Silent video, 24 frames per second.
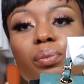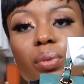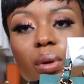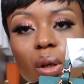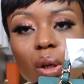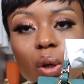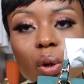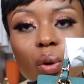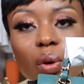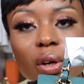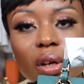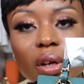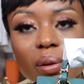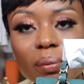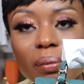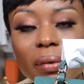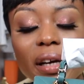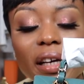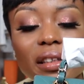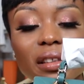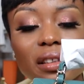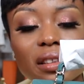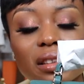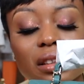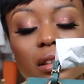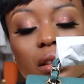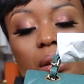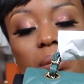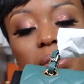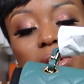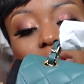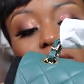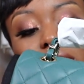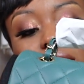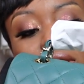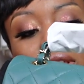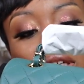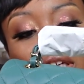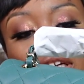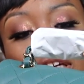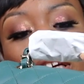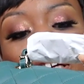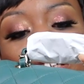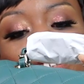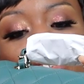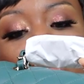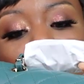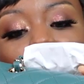below in my description in
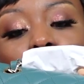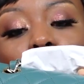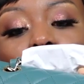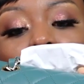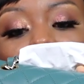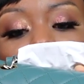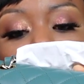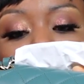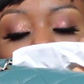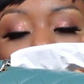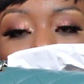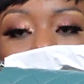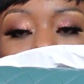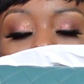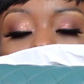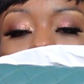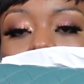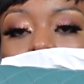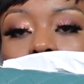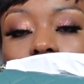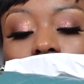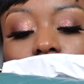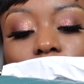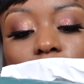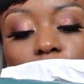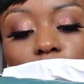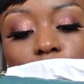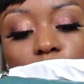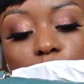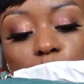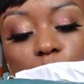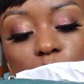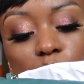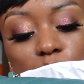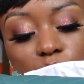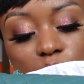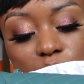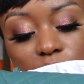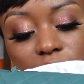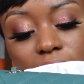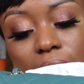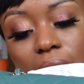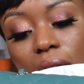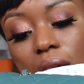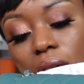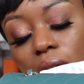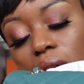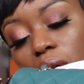case you're wondering the color code or
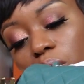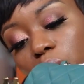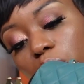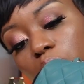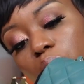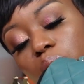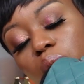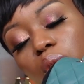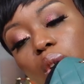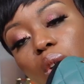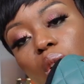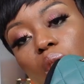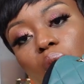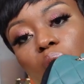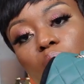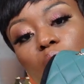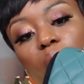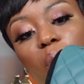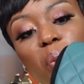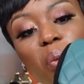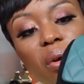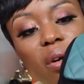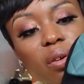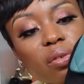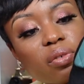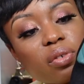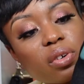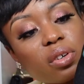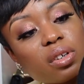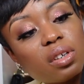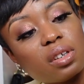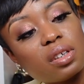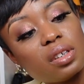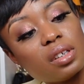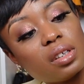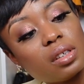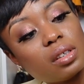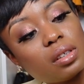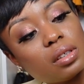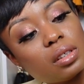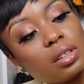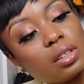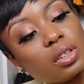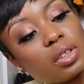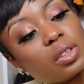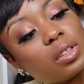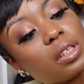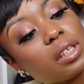style code or whatever
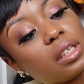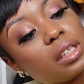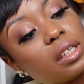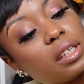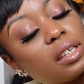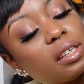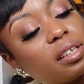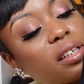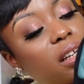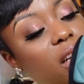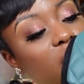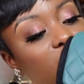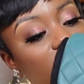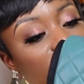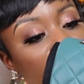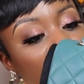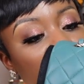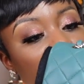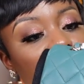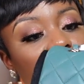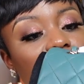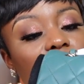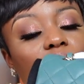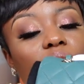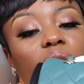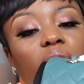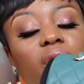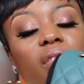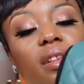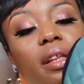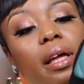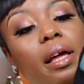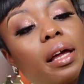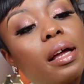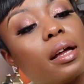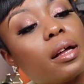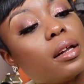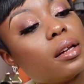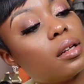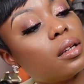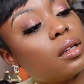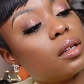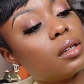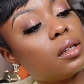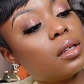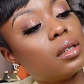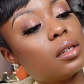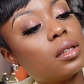you need. I'll list all that.
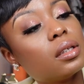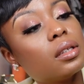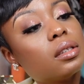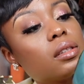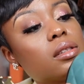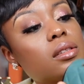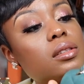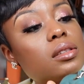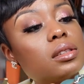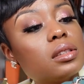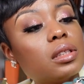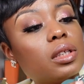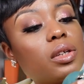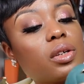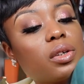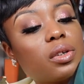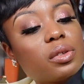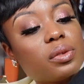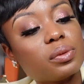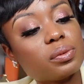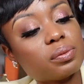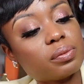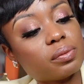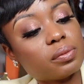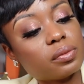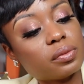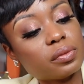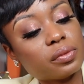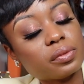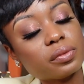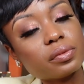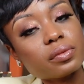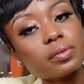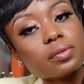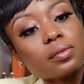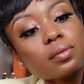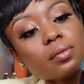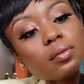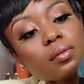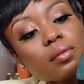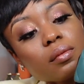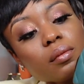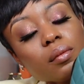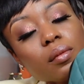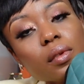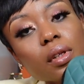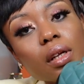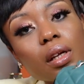So,
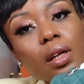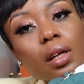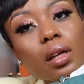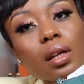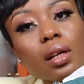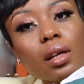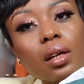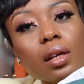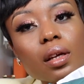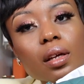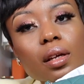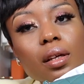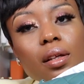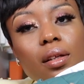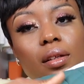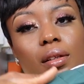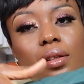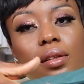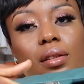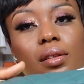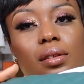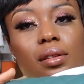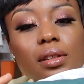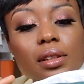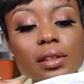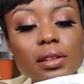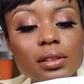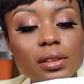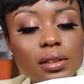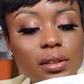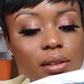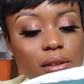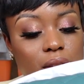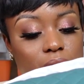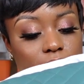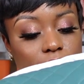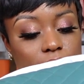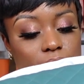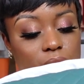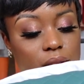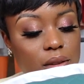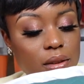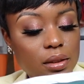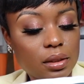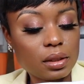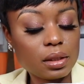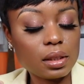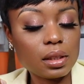and
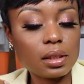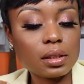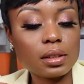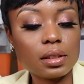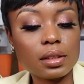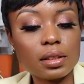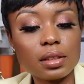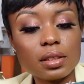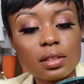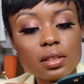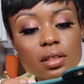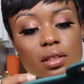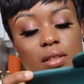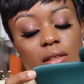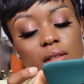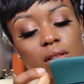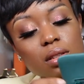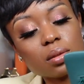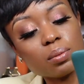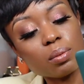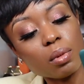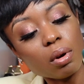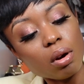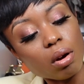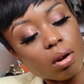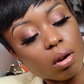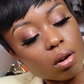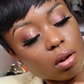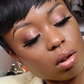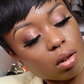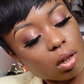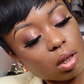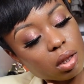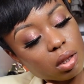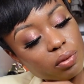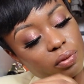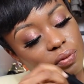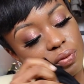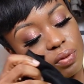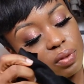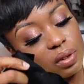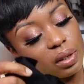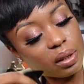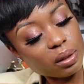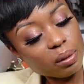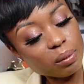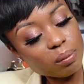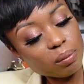this is a small
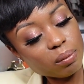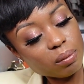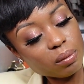flip